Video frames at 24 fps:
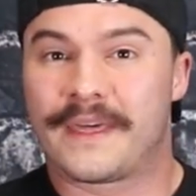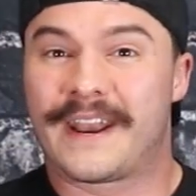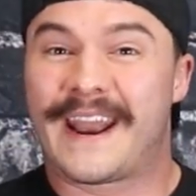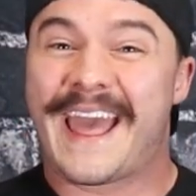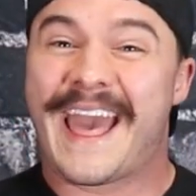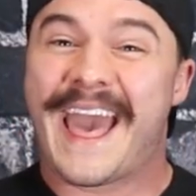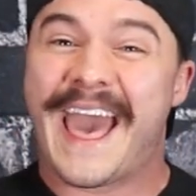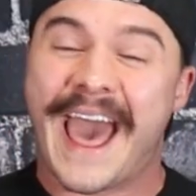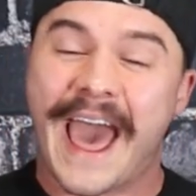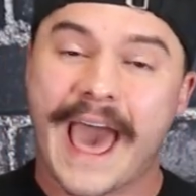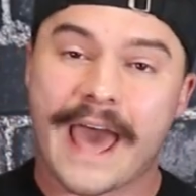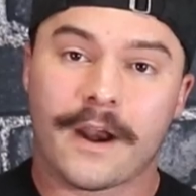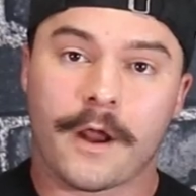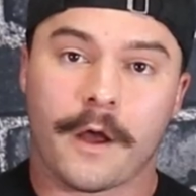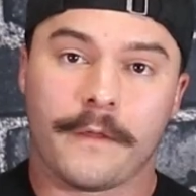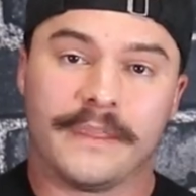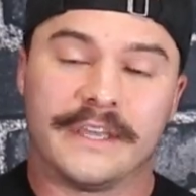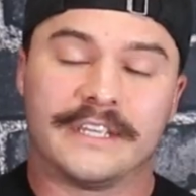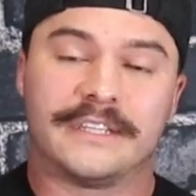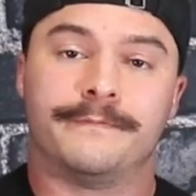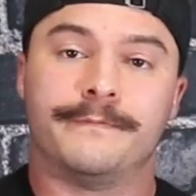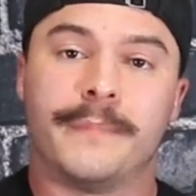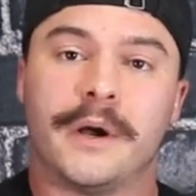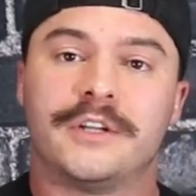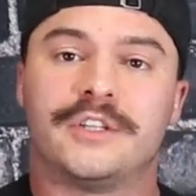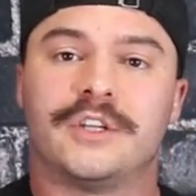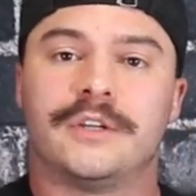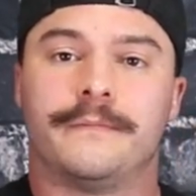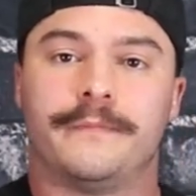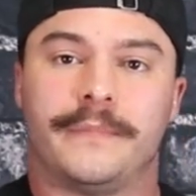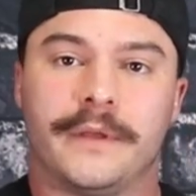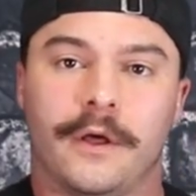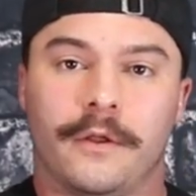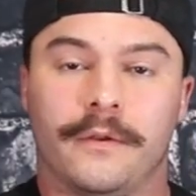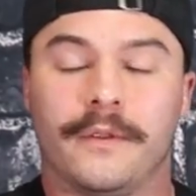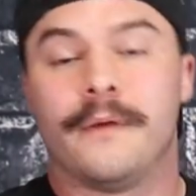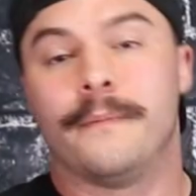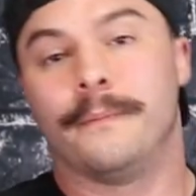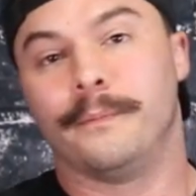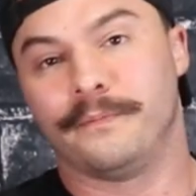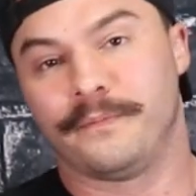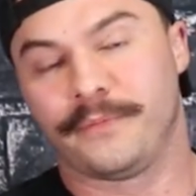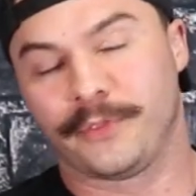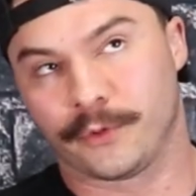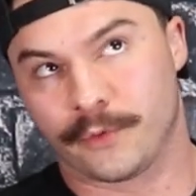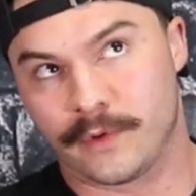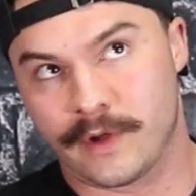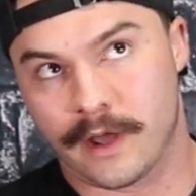that I had on this budget build
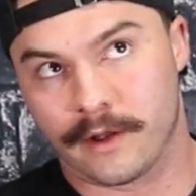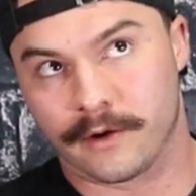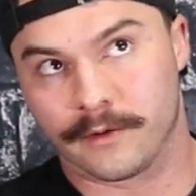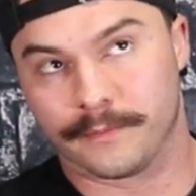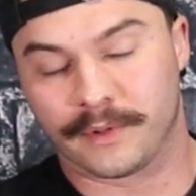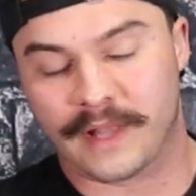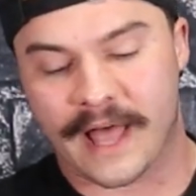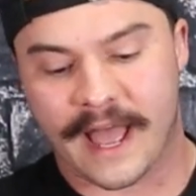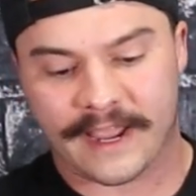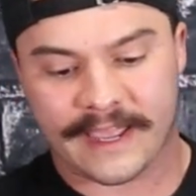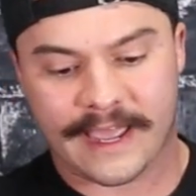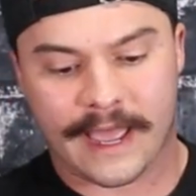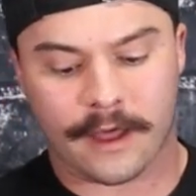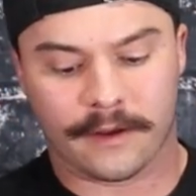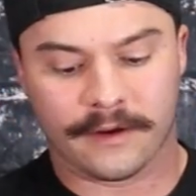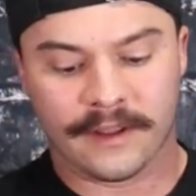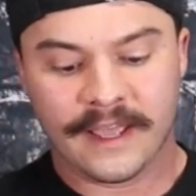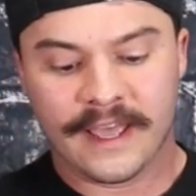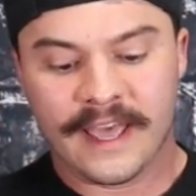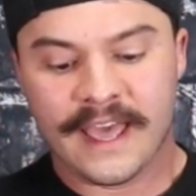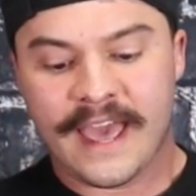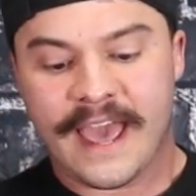300 Blackout,